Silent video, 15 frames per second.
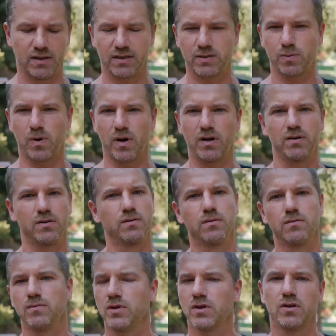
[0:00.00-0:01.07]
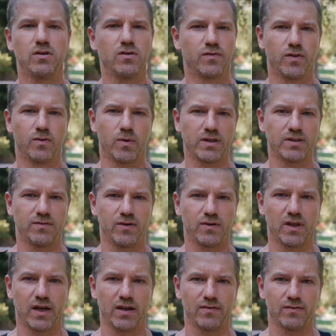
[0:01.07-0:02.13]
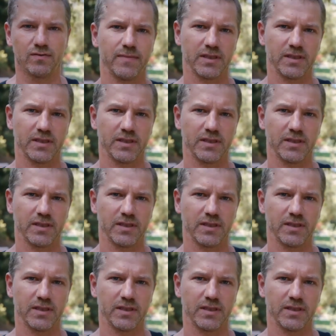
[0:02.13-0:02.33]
This one you can do for the rest of your life.